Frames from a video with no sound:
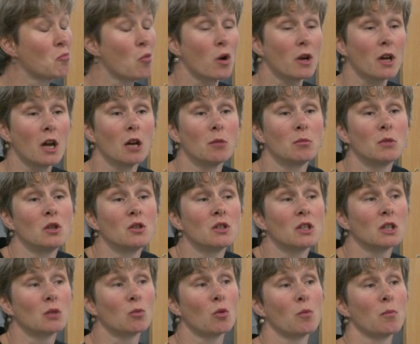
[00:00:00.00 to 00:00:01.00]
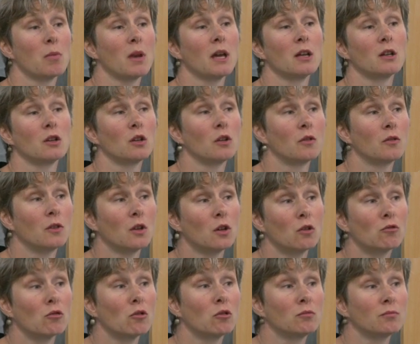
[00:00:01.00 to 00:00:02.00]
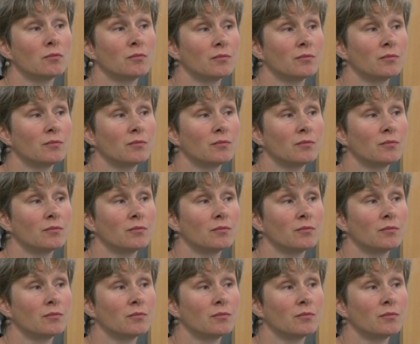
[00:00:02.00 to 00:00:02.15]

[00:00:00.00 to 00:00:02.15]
what kind of music you want played at your funeral,